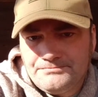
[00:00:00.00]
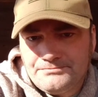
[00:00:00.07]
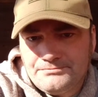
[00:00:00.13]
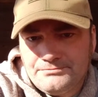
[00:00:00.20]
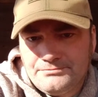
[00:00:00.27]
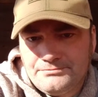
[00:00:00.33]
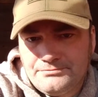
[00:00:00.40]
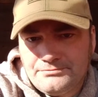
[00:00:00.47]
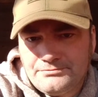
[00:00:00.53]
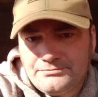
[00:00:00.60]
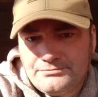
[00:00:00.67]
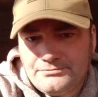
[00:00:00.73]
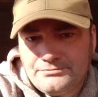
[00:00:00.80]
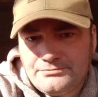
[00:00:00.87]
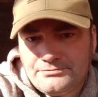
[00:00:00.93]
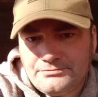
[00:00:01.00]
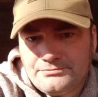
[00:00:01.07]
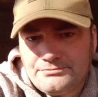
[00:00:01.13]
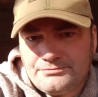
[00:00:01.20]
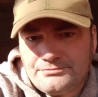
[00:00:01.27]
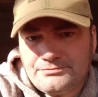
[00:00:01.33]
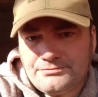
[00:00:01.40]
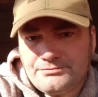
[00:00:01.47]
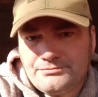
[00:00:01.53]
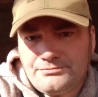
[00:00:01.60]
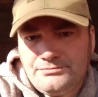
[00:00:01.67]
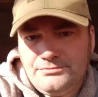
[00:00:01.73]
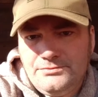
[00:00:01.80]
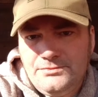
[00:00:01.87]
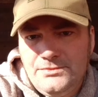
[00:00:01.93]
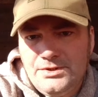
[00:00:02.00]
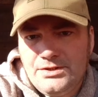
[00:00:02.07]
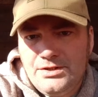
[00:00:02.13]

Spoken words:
No one is speaking in this clip.